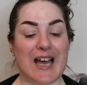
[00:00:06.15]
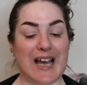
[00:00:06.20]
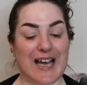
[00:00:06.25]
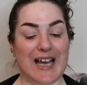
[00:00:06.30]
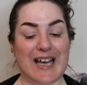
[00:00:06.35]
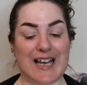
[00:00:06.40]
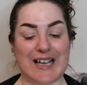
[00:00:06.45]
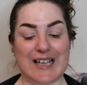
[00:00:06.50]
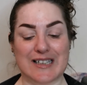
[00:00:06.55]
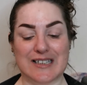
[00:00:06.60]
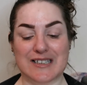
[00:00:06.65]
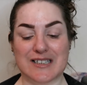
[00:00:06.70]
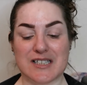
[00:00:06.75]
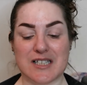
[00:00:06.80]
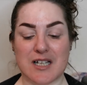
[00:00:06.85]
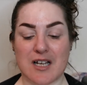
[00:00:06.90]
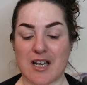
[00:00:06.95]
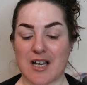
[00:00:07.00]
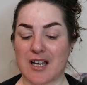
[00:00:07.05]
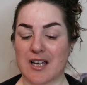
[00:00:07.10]

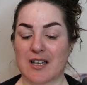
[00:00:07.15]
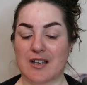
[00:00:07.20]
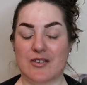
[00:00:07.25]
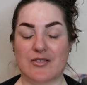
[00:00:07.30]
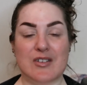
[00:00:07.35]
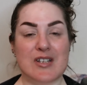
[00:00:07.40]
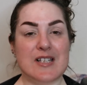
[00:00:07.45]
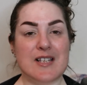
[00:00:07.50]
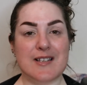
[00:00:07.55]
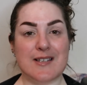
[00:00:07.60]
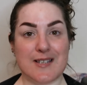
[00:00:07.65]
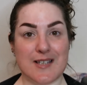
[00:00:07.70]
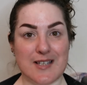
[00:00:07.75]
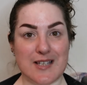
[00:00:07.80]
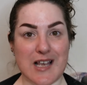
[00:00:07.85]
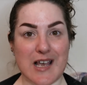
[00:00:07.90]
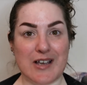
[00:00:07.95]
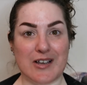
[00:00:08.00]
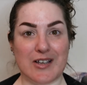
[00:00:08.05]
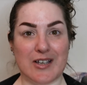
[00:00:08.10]
and this is the
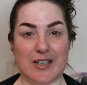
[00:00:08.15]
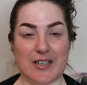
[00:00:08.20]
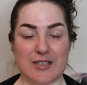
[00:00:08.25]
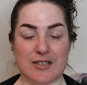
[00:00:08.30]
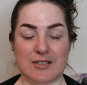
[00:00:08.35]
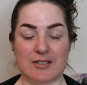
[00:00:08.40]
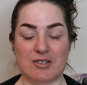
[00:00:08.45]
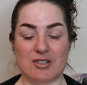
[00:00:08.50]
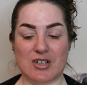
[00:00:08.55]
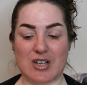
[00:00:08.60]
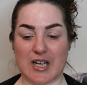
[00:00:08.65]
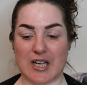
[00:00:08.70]
second